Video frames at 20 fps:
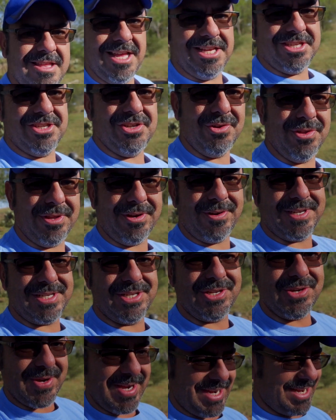That's all there is
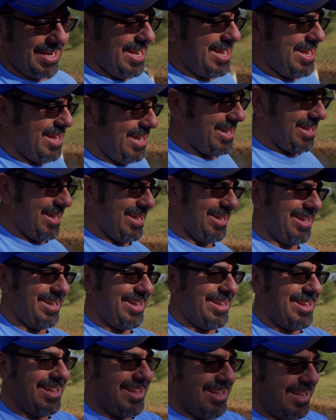to it.
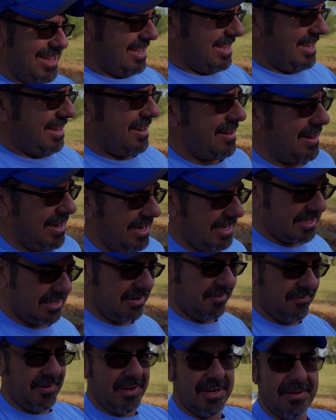All right, let's
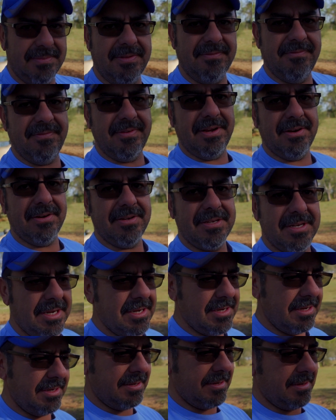go fill up the feeders.
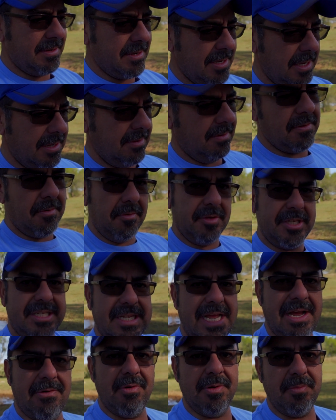Well, we
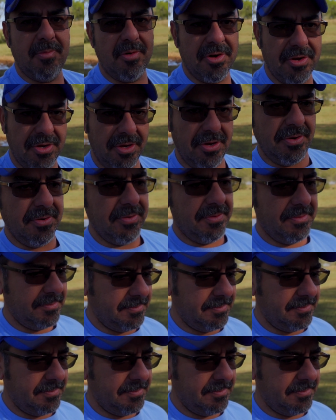just got one more to do.